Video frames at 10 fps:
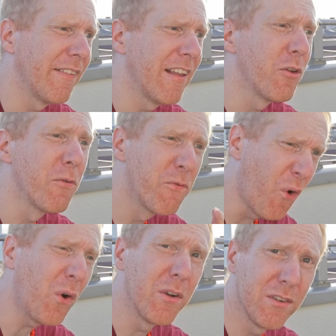and then the
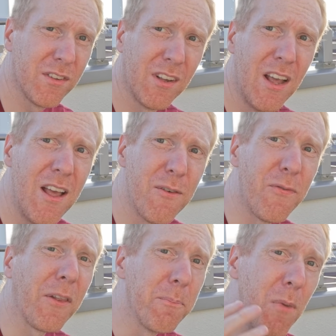focus
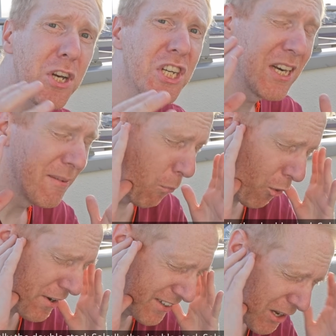felt much
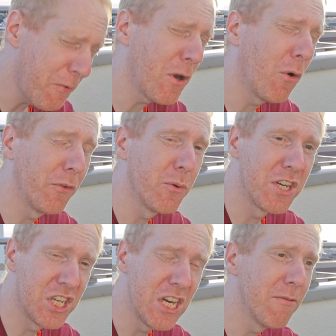more difficult to
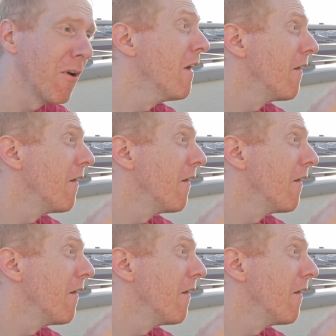achieve